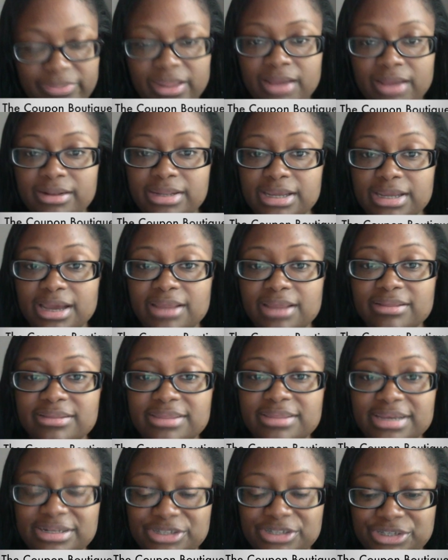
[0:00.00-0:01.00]
the other
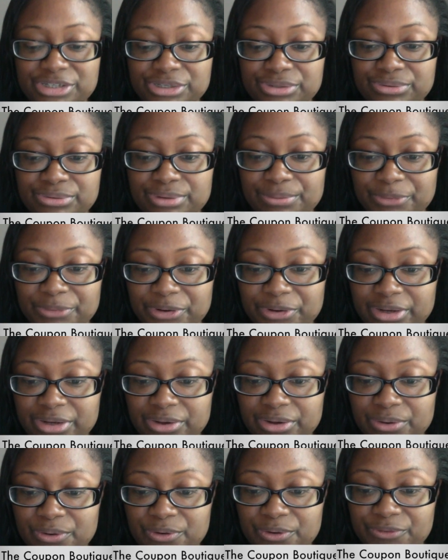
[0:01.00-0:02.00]
thing too I'm going to
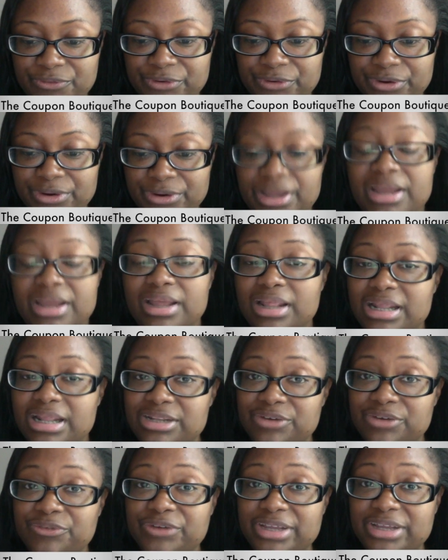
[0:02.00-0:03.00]
go over, and
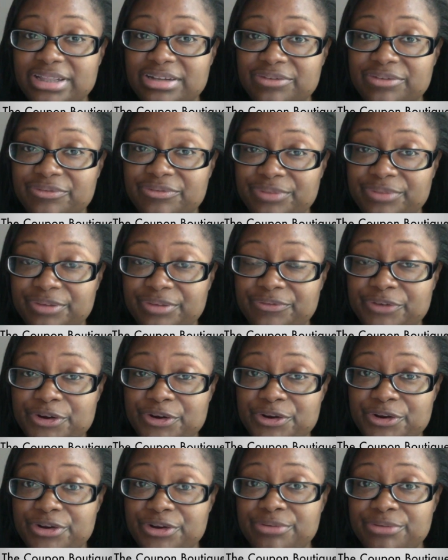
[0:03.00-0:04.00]
don't forget the
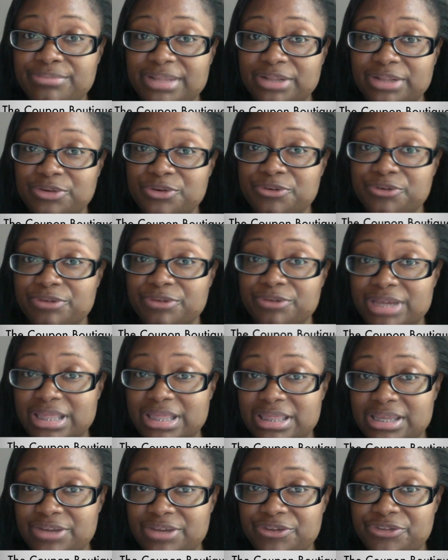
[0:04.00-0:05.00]
diverter, the little green
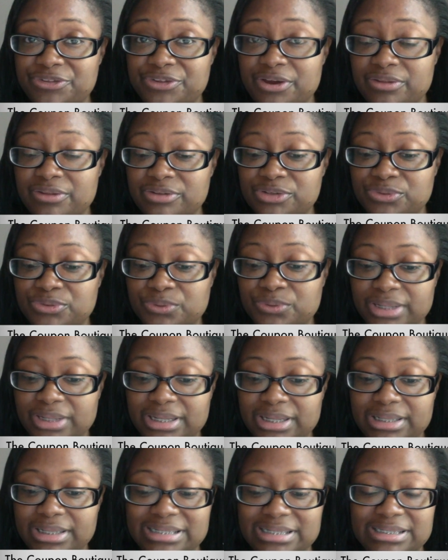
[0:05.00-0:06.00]
thing you saw on the
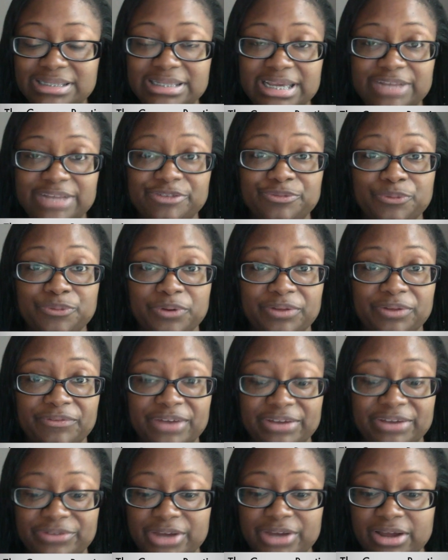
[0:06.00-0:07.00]
toilet, that saves
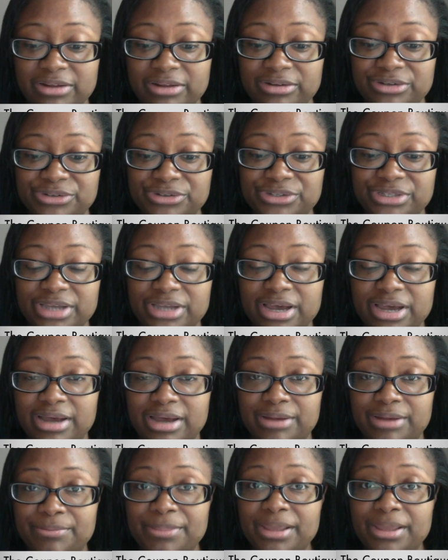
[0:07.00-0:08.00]
$45
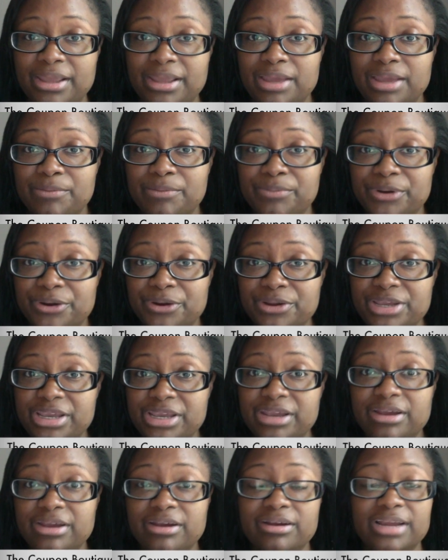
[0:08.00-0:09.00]
per
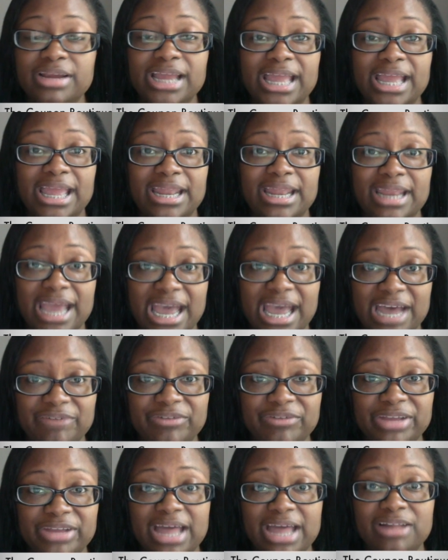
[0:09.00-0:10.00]
year and
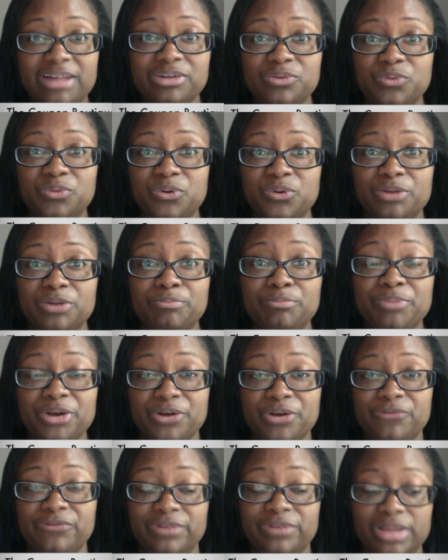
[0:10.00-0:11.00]
half a gallon of water
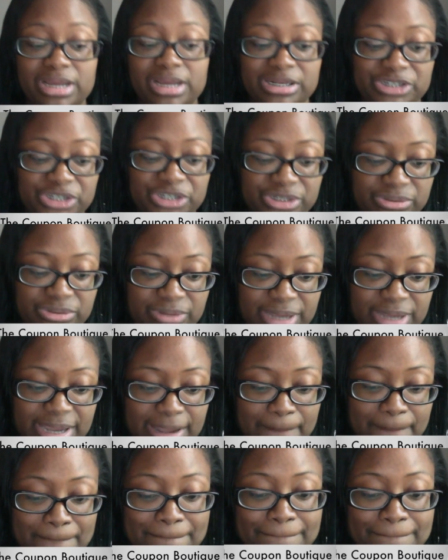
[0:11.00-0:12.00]
per flush. Okay.